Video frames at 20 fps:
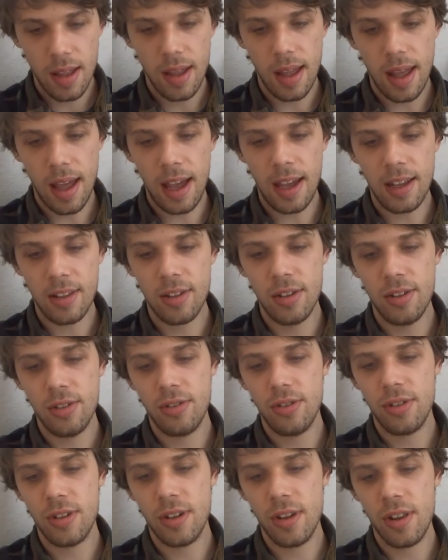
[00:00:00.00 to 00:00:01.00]
eight
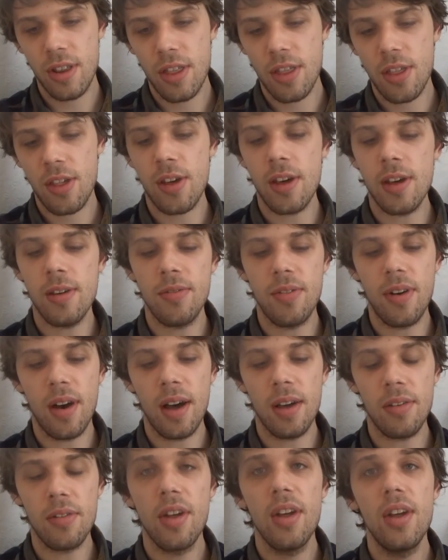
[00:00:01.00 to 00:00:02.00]
hundred
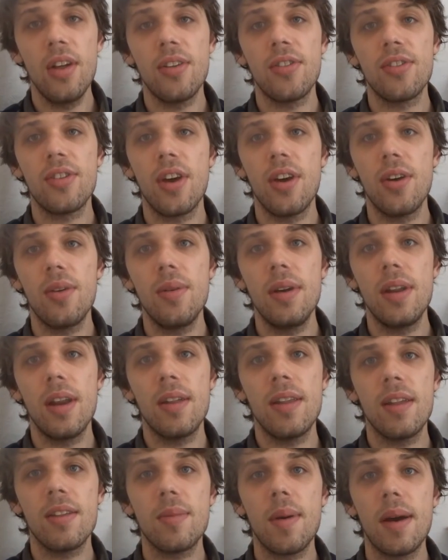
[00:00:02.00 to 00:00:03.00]
thirty-five, so, you know,
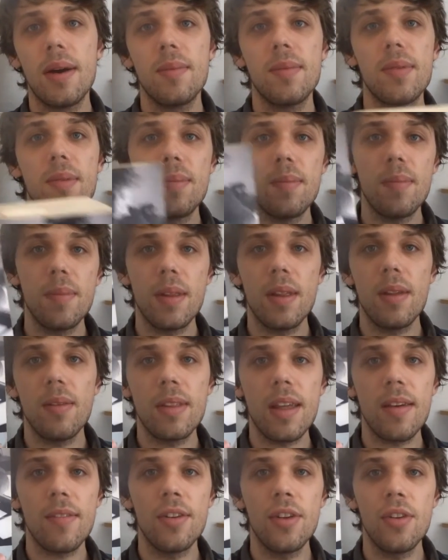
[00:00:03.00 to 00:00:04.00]
there's about
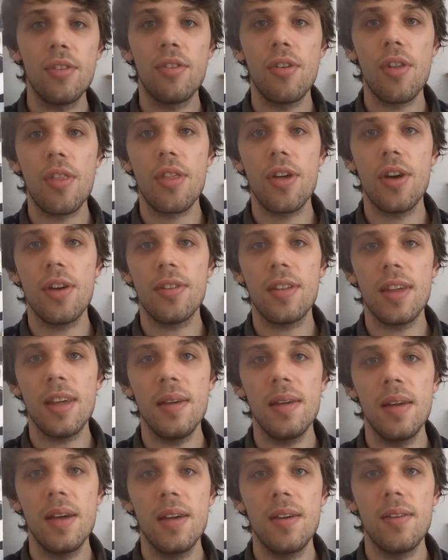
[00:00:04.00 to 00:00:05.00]
seven hundred
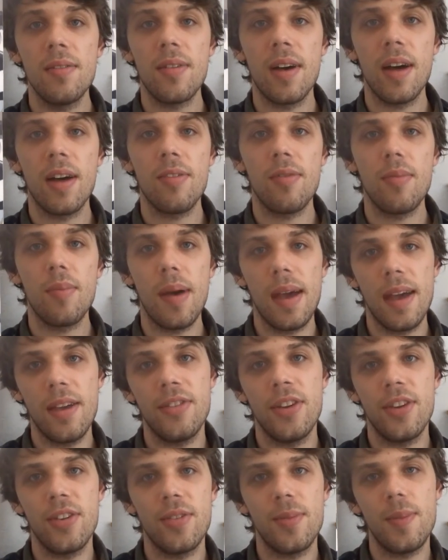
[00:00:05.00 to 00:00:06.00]
thirty-five
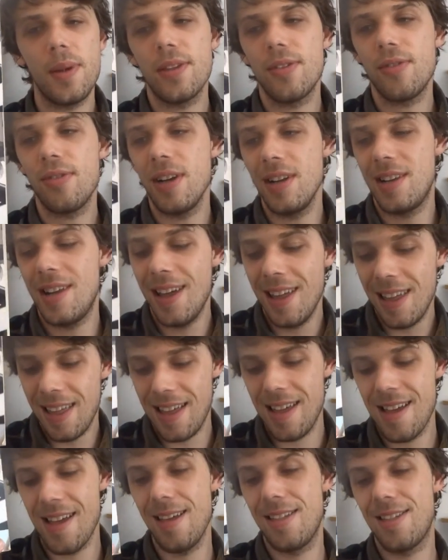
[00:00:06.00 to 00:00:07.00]
pages for me to read,
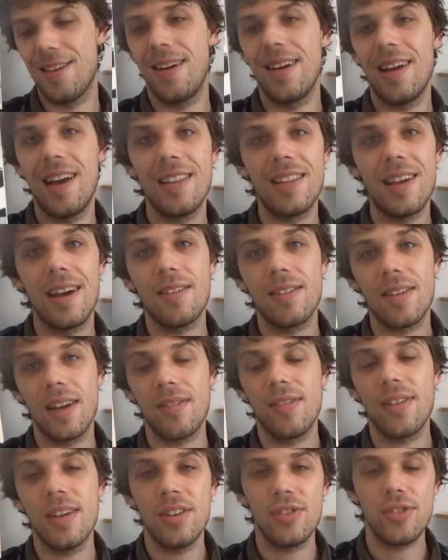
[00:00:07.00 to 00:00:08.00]
so I doubt I'll
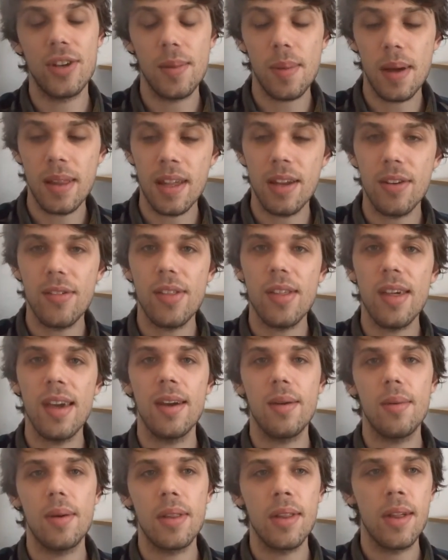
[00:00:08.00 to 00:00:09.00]
finish it by the end of the year
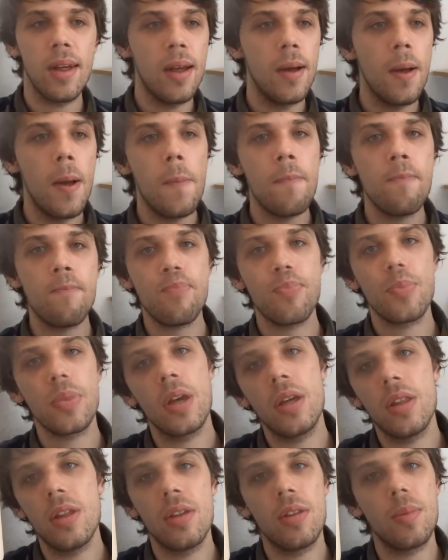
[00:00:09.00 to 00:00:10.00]
with
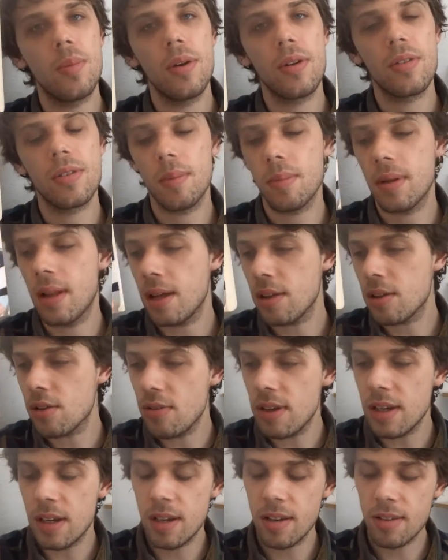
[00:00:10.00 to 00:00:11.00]
the other books I'm planning to
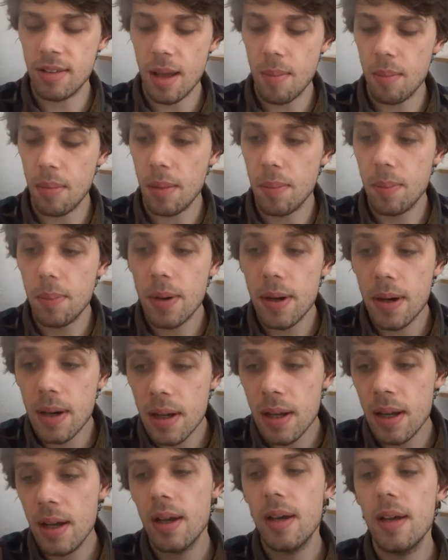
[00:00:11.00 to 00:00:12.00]
read in December,
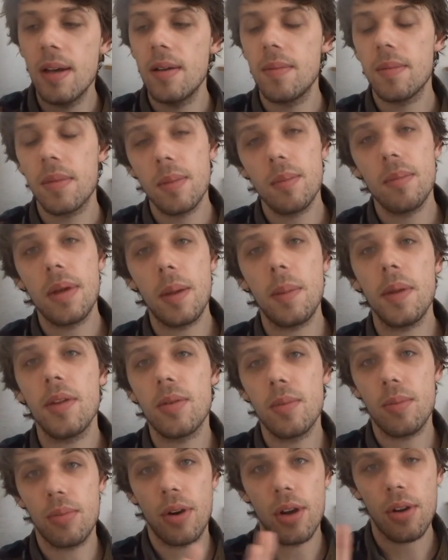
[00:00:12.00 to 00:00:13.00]
but maybe some
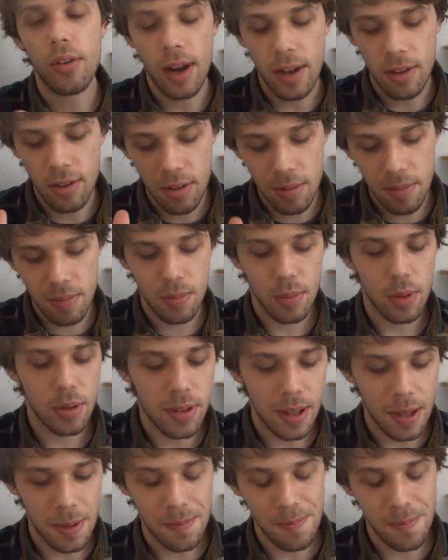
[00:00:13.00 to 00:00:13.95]
progress, we'll see.